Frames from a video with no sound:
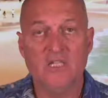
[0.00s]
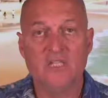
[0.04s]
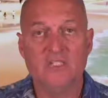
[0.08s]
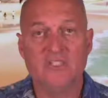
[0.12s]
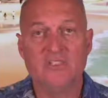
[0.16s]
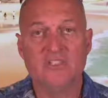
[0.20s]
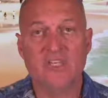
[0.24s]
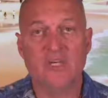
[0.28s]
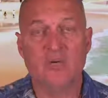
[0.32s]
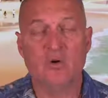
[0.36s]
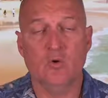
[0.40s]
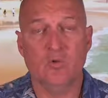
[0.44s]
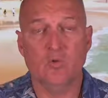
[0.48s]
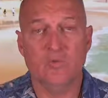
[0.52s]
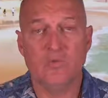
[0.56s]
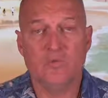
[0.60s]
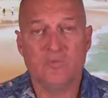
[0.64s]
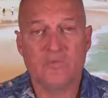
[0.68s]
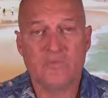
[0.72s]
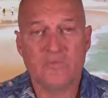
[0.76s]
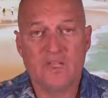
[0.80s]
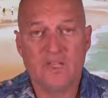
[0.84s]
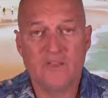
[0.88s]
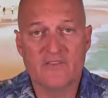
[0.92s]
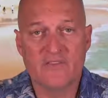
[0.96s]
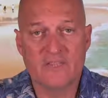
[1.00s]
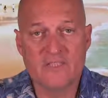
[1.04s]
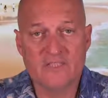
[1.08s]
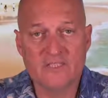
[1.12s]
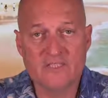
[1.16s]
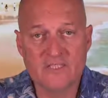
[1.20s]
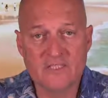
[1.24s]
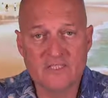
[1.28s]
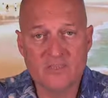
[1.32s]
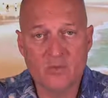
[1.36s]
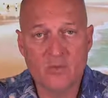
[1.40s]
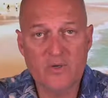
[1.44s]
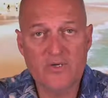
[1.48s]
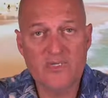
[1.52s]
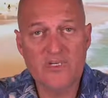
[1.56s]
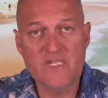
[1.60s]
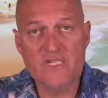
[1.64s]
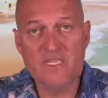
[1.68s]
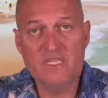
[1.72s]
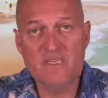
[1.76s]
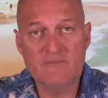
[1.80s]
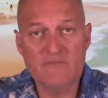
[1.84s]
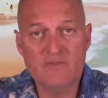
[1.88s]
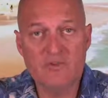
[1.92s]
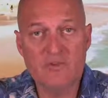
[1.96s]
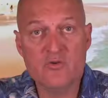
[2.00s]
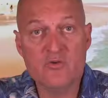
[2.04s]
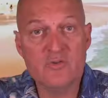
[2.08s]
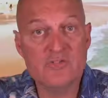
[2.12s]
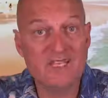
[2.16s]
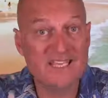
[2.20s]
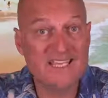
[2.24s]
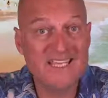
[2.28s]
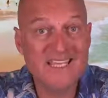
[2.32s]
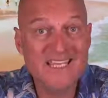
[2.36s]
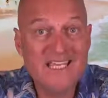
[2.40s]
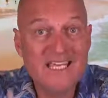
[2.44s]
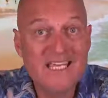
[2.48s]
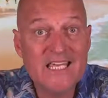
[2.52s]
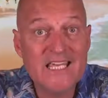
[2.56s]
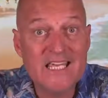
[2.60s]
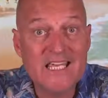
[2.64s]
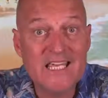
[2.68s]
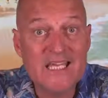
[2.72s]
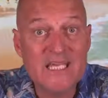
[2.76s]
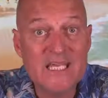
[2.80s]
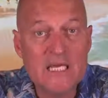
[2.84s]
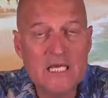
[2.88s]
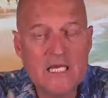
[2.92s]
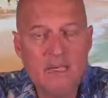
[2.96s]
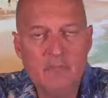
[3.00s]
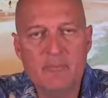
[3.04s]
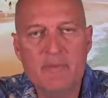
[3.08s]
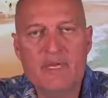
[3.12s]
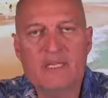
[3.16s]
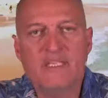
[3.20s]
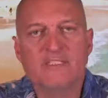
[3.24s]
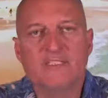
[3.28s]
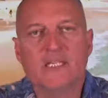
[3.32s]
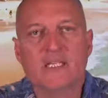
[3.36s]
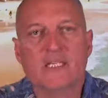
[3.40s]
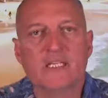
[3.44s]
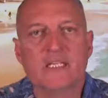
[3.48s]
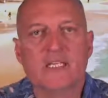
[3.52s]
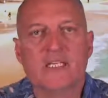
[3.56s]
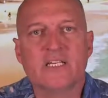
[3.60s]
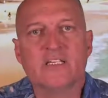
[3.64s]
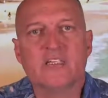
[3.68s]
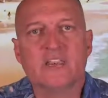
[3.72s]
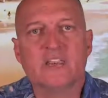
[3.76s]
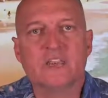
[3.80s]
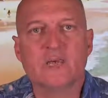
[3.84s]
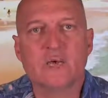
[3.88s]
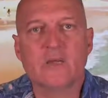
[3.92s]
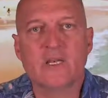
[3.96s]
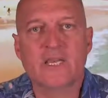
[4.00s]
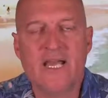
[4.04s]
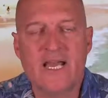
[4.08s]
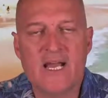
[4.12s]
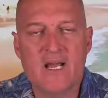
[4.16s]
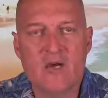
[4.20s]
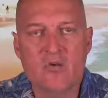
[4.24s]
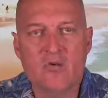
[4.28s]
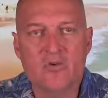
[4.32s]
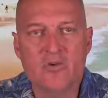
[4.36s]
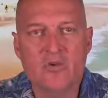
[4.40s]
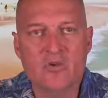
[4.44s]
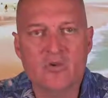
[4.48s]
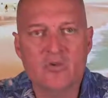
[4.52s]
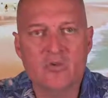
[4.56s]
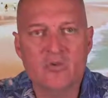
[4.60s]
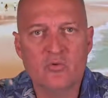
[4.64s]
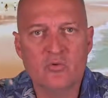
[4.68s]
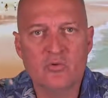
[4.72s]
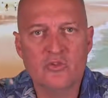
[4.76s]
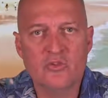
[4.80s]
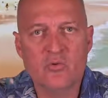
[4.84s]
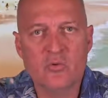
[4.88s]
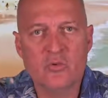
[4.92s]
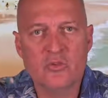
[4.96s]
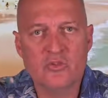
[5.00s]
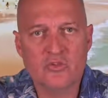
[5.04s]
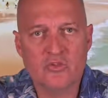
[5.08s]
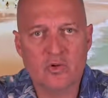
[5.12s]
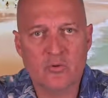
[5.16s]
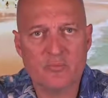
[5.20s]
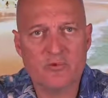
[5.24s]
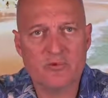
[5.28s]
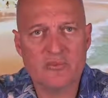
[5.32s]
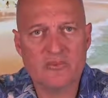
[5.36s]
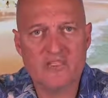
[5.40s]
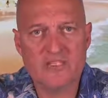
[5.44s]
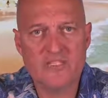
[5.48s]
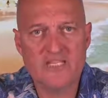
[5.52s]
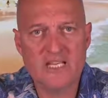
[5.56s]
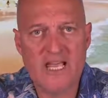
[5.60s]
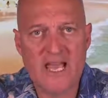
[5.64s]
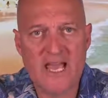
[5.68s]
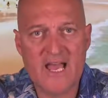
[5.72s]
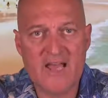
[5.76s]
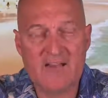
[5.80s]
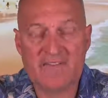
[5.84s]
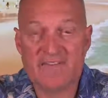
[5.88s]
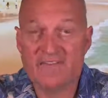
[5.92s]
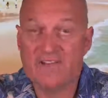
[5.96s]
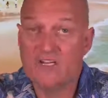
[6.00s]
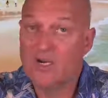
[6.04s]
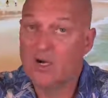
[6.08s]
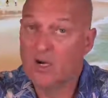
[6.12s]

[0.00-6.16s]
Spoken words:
So this is going to give you the key, basically, to allow you to interpret the TAF.